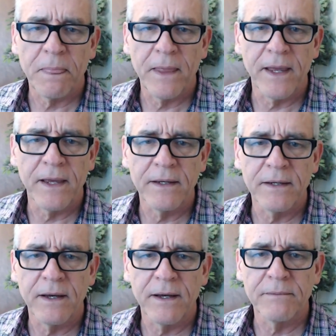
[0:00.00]
a
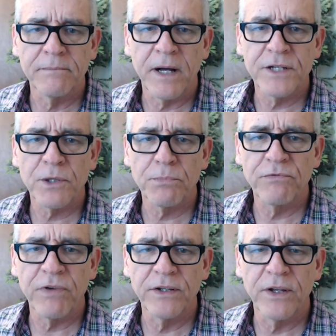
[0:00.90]
uh, basso
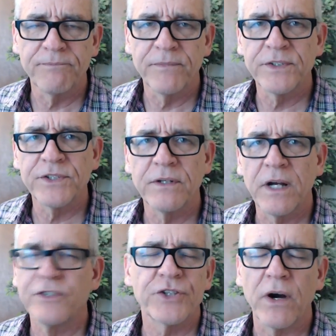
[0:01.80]
profunda, which
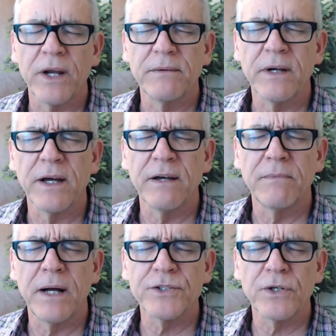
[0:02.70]
uh, sorry, uh,
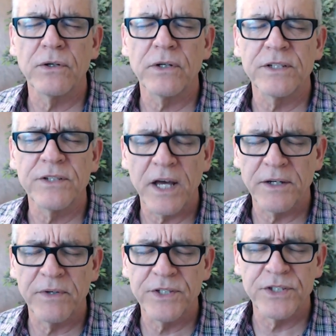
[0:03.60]
basso cantante, which